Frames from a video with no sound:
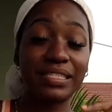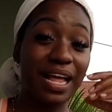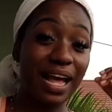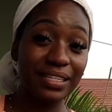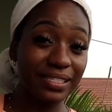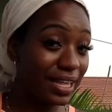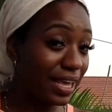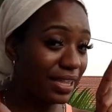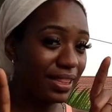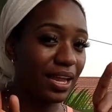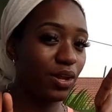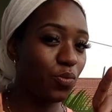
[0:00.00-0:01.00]
not
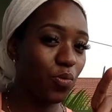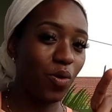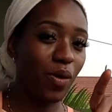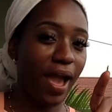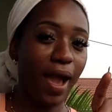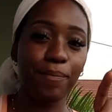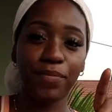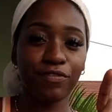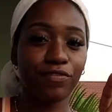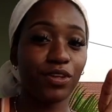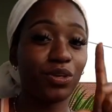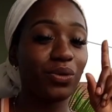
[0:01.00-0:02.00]
saying that it won't
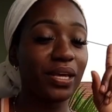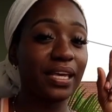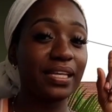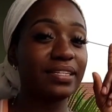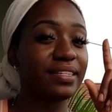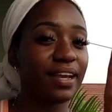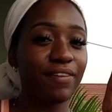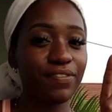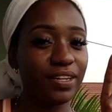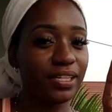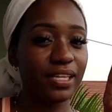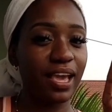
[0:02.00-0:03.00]
happen for you, it can
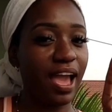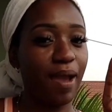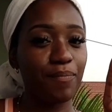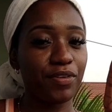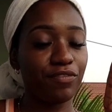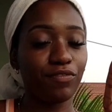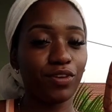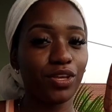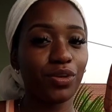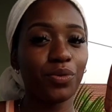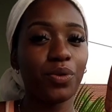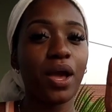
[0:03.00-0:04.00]
definitely happen for
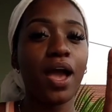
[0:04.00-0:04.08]
you.